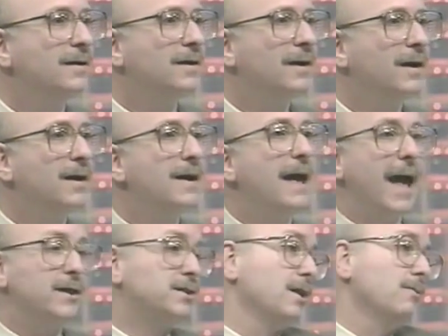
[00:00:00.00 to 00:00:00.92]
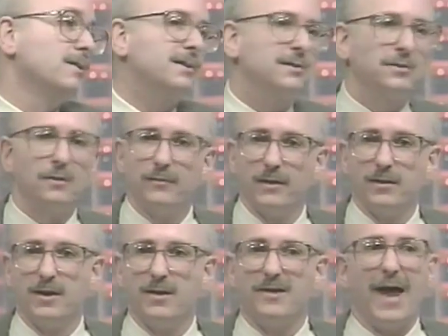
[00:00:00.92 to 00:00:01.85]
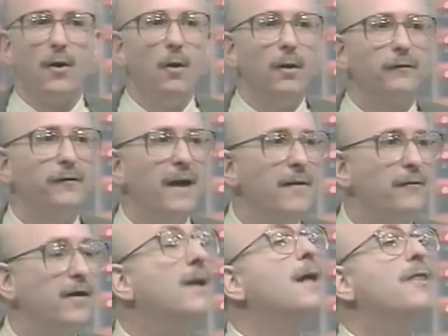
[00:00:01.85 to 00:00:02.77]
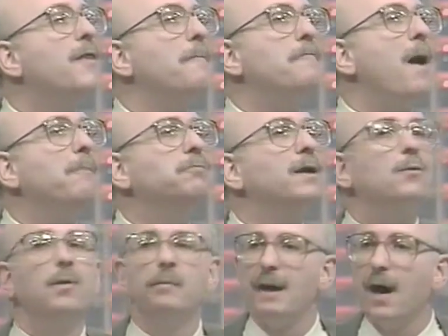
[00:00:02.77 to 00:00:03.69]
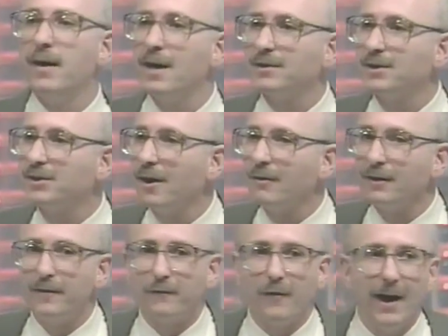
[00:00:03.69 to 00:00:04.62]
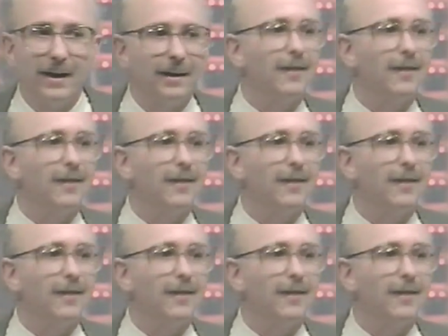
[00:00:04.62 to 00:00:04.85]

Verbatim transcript: Uh, and so is sort of the, the, that old favorite, the public will be unnecessarily frightened.